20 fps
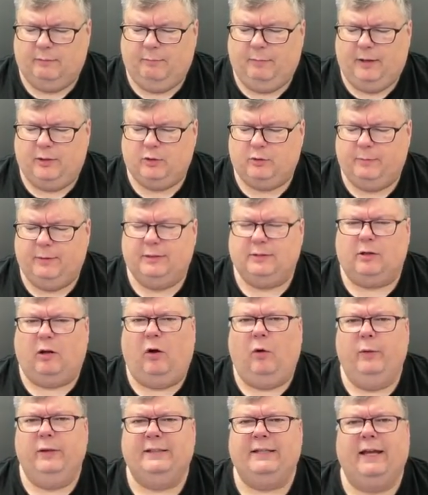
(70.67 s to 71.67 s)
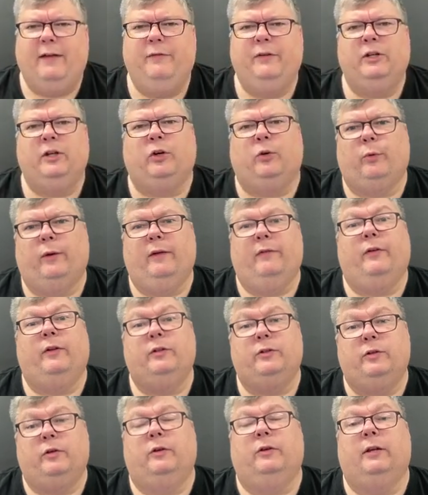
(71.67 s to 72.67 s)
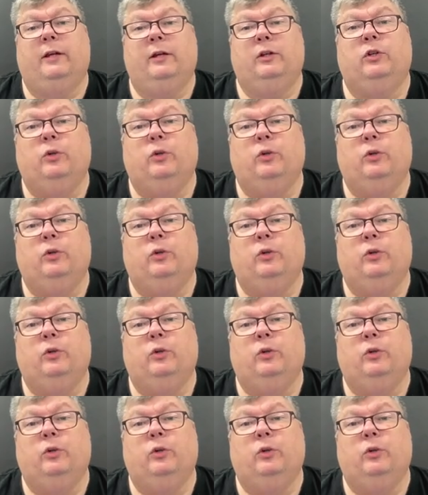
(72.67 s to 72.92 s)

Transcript: Measurements always have a degree of uncertainty